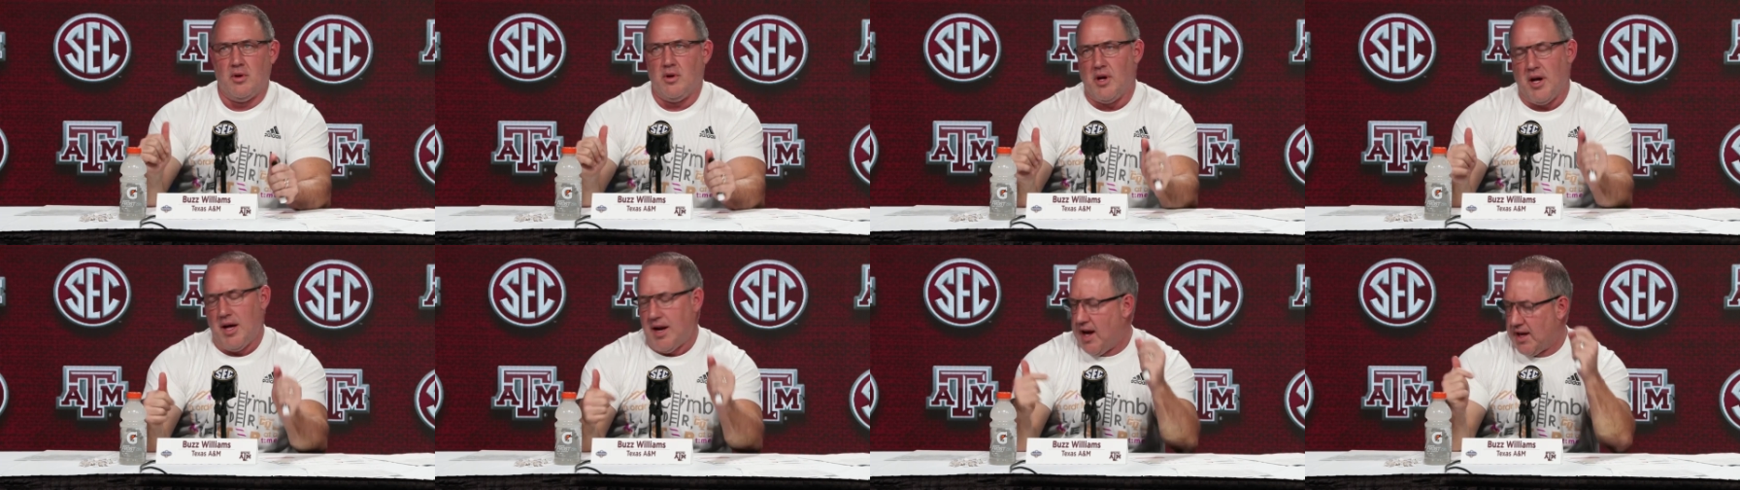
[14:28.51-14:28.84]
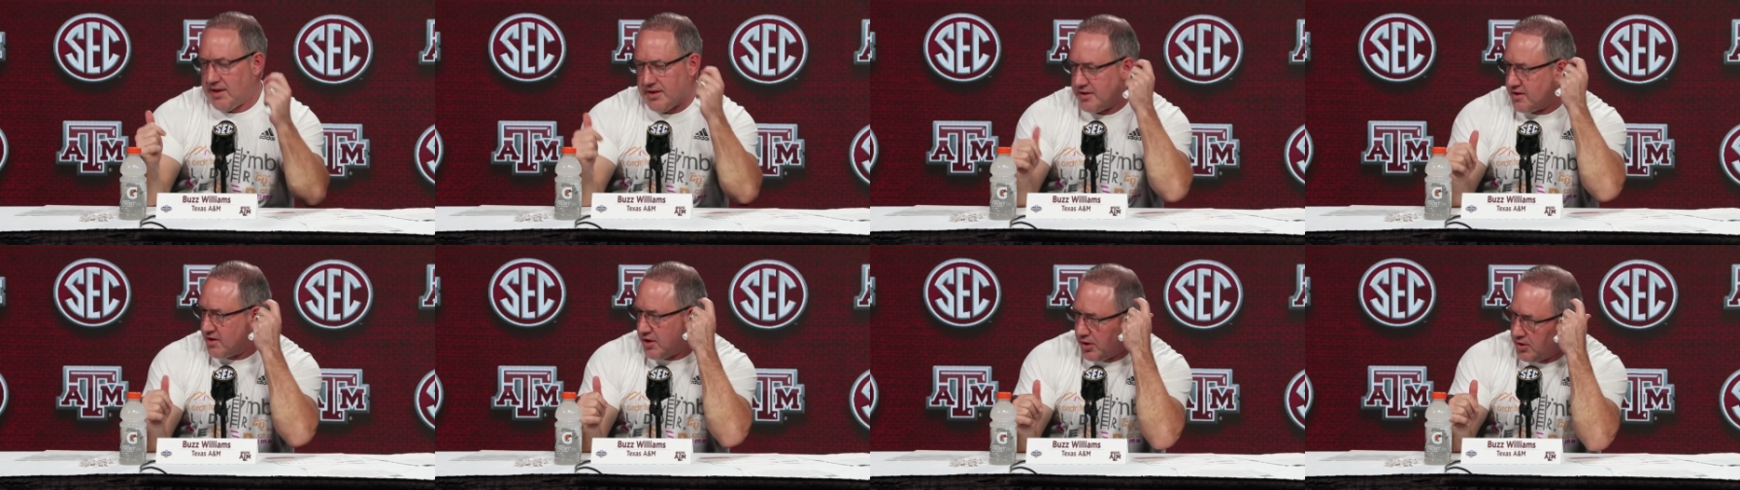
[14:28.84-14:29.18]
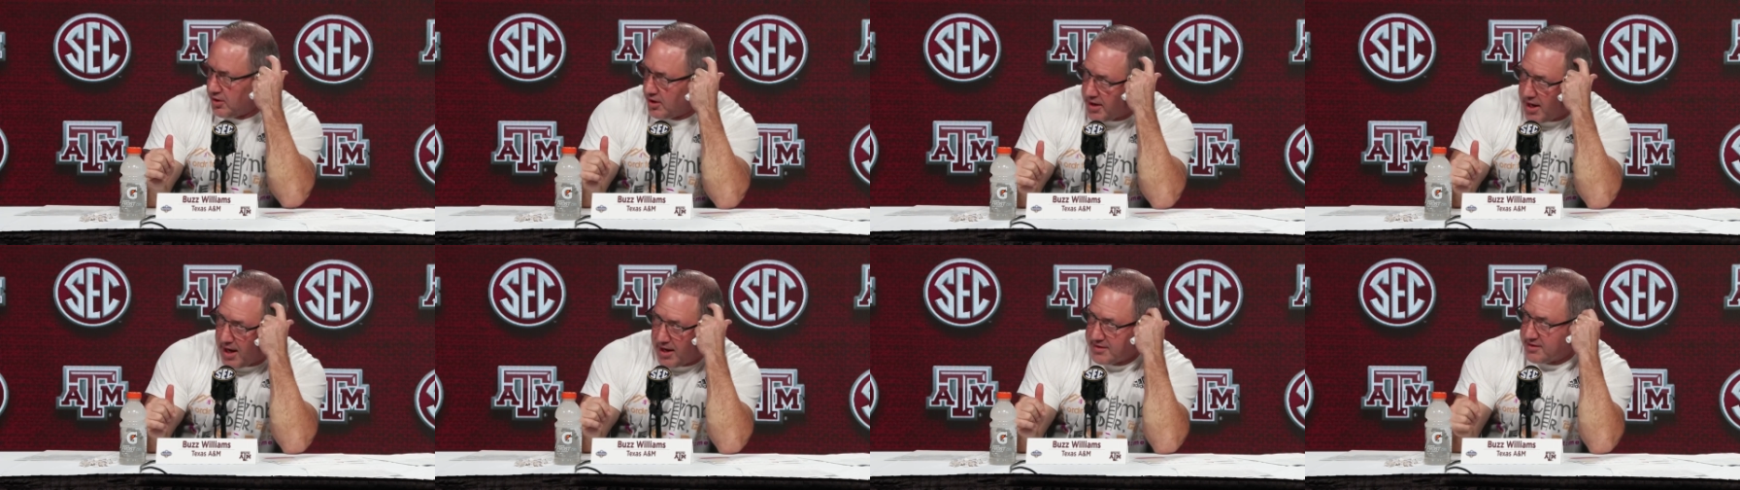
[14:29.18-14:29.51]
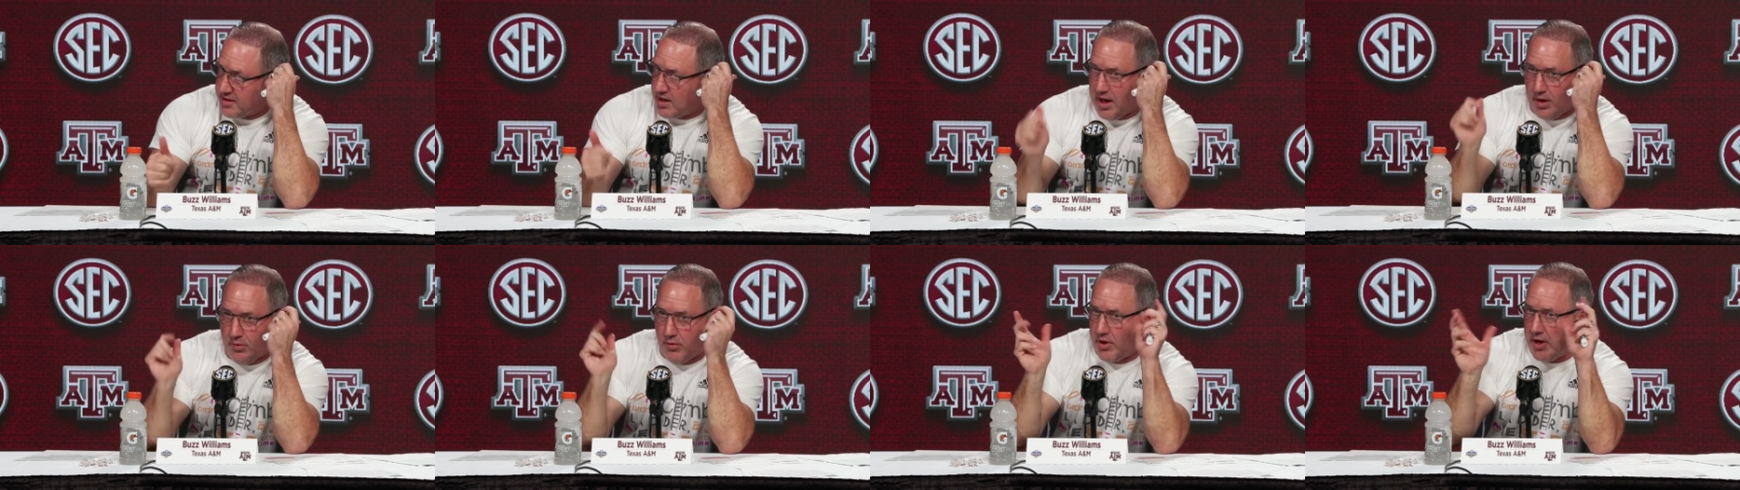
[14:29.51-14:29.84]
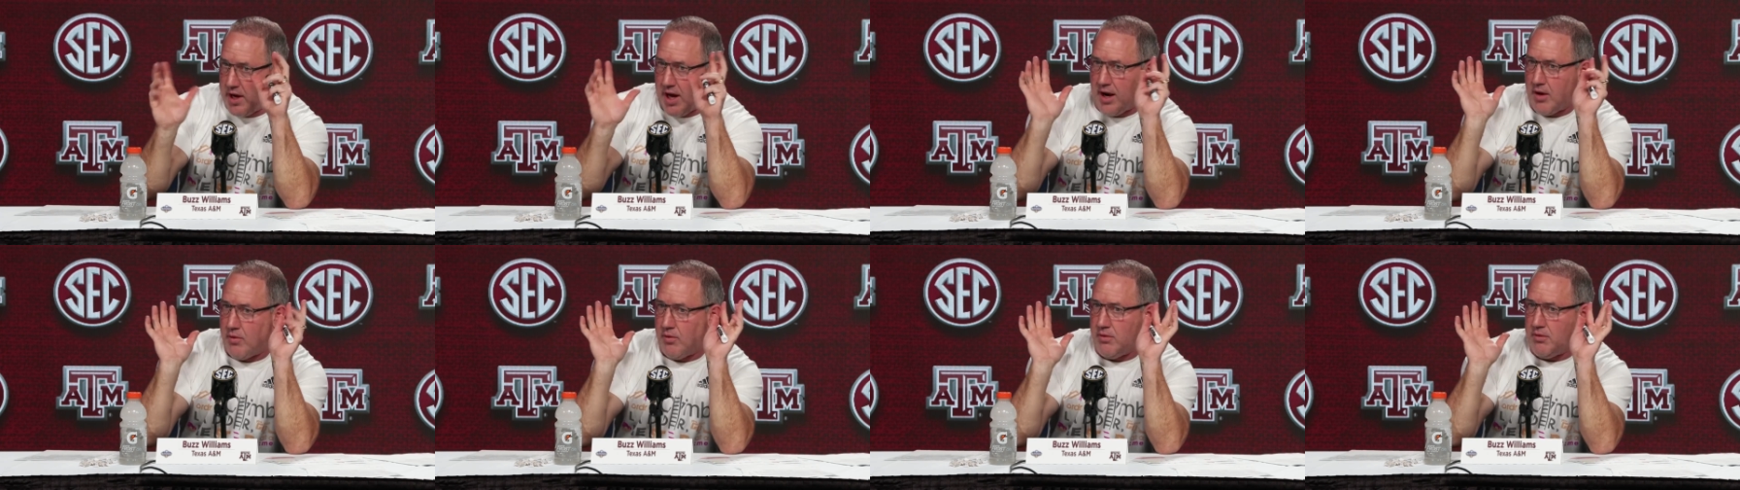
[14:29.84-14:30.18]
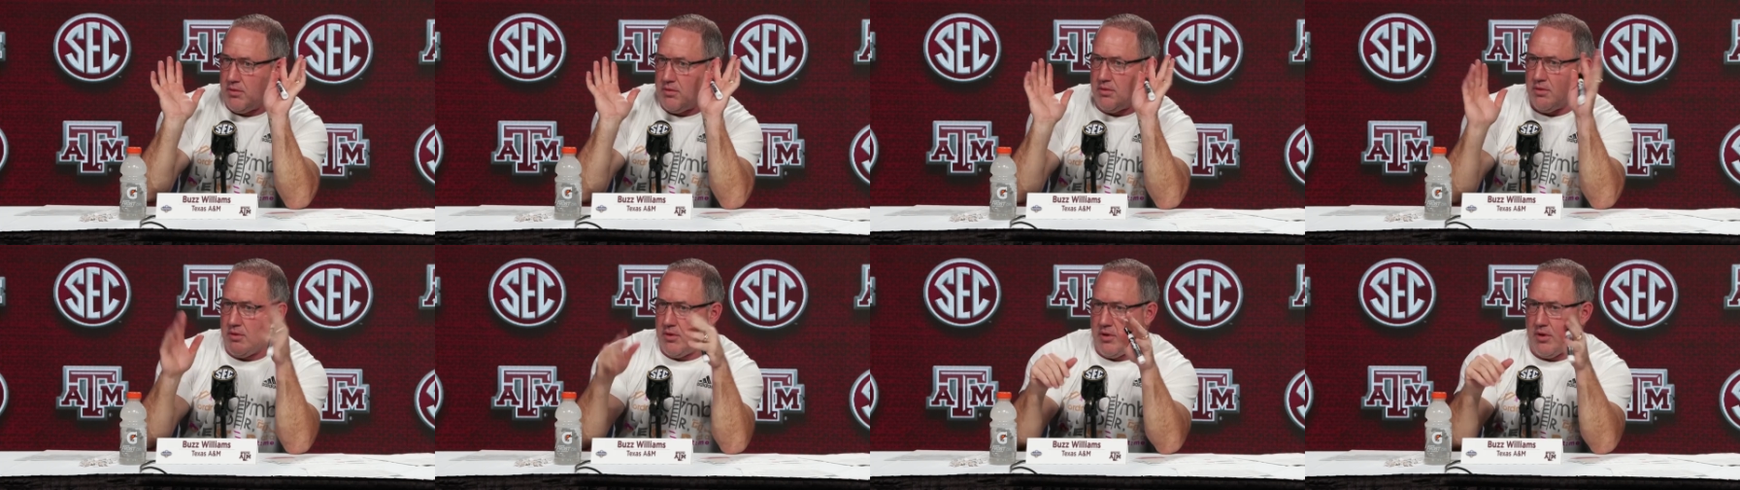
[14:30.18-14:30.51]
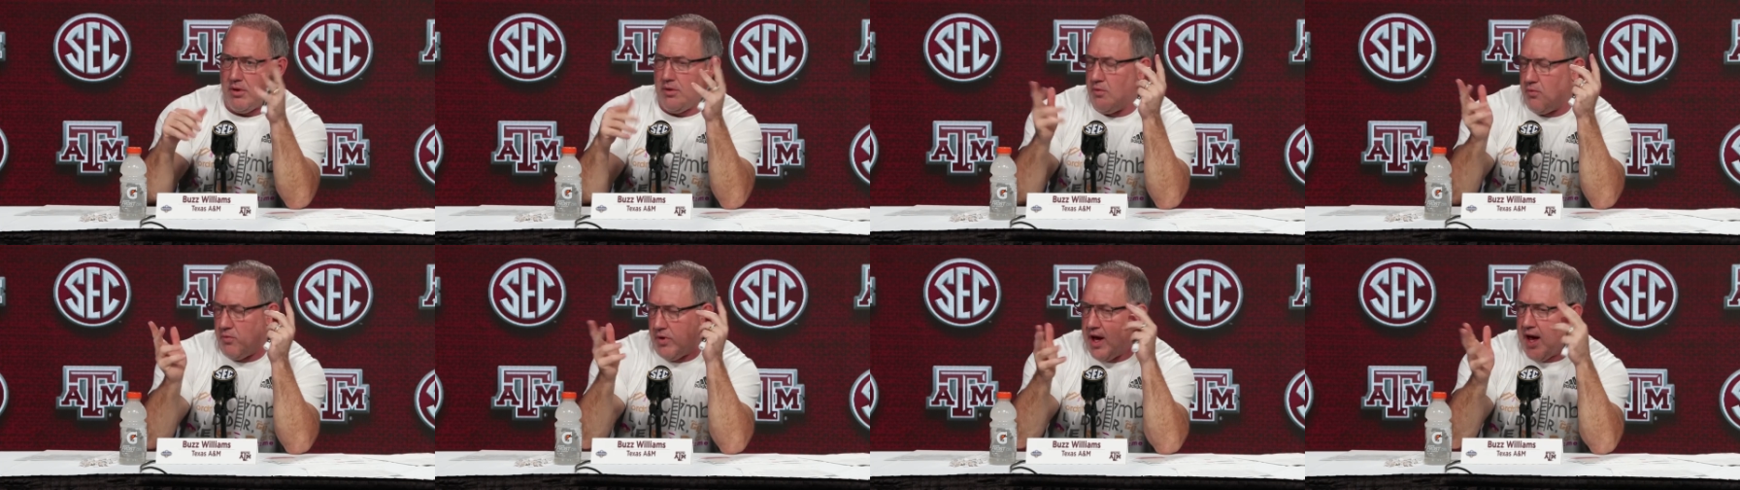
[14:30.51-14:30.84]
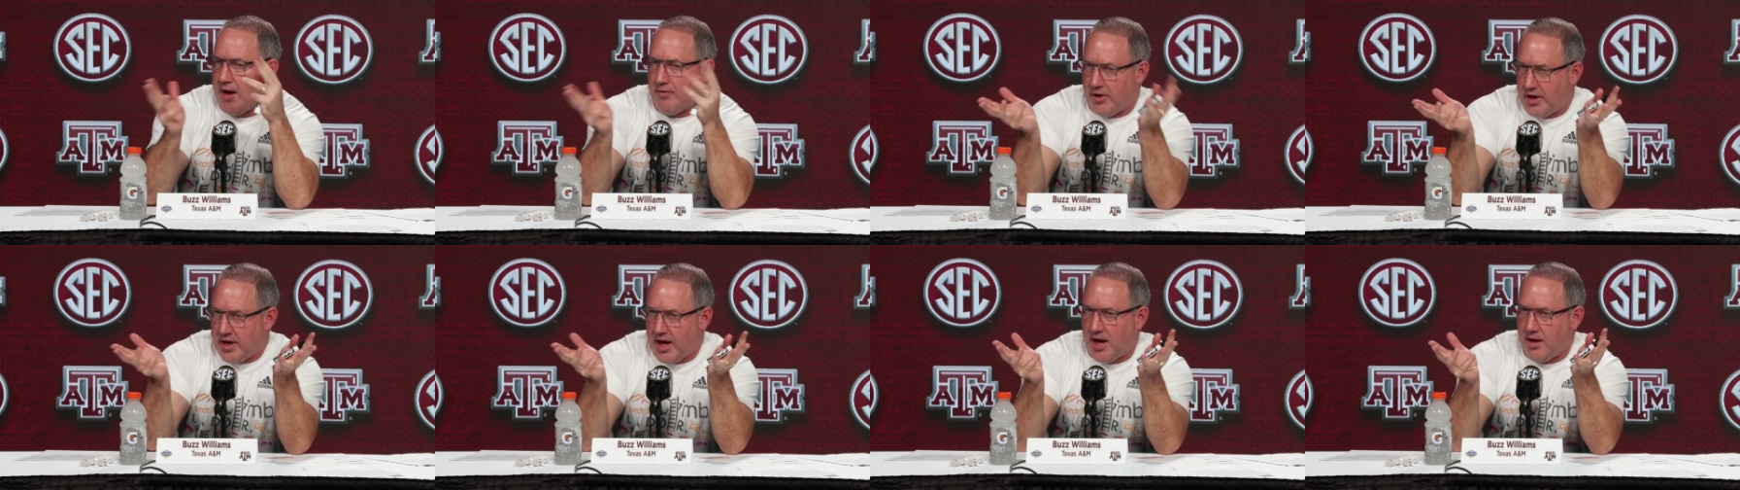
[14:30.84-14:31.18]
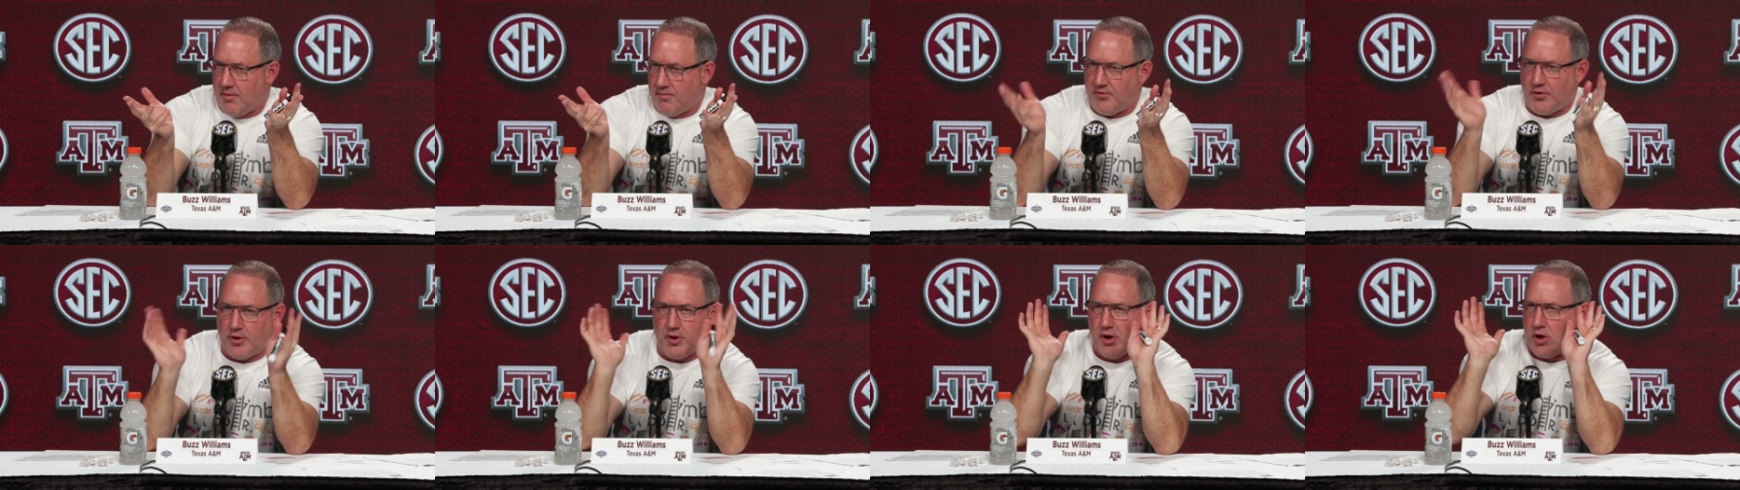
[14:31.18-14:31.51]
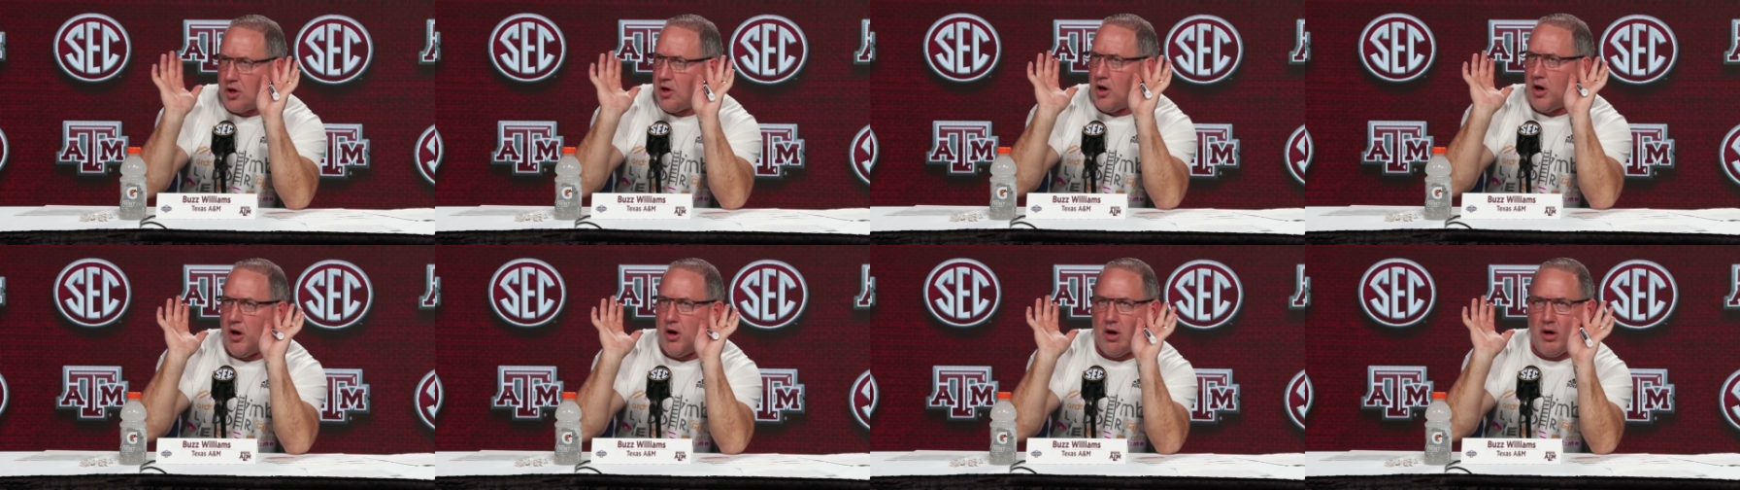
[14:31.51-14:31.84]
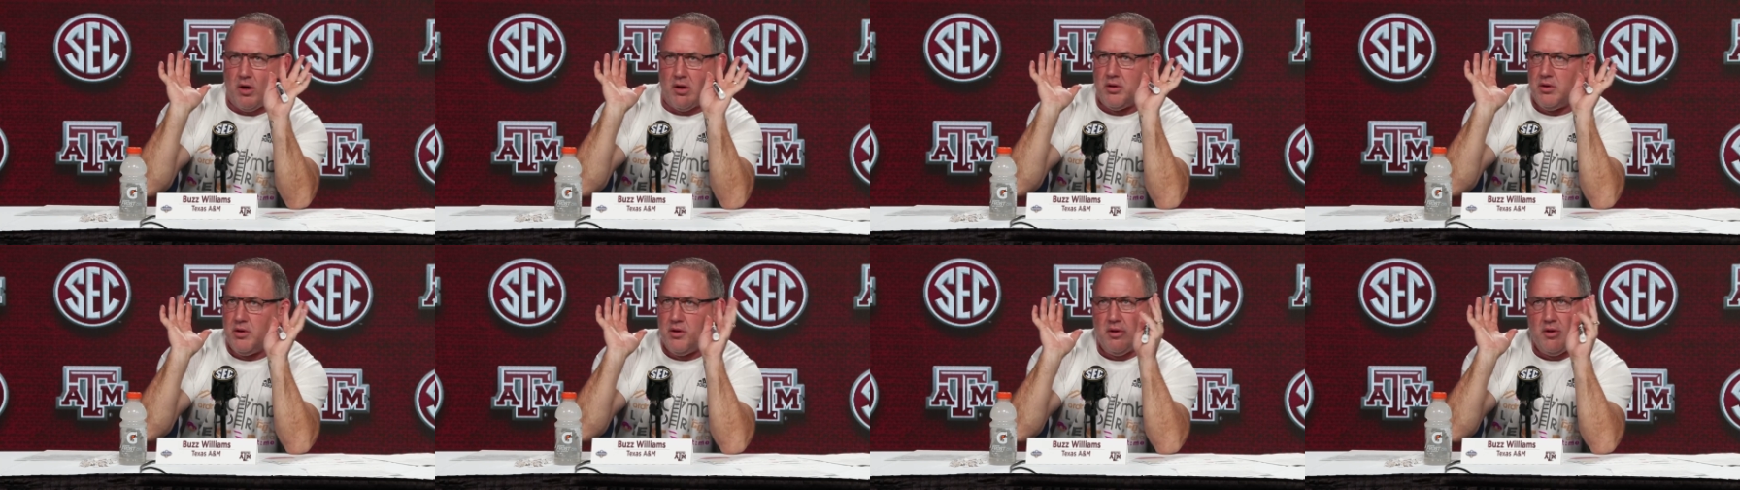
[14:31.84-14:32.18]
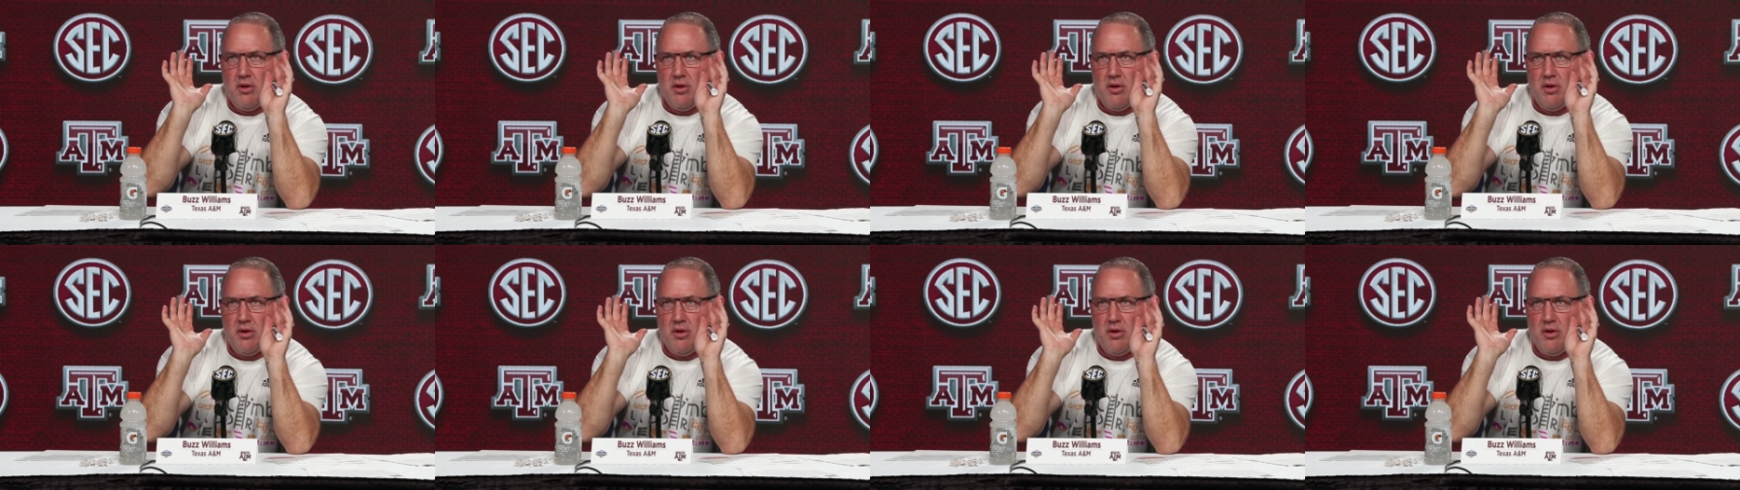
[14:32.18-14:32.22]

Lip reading: And I just told the guys, hey, we have a name for the call.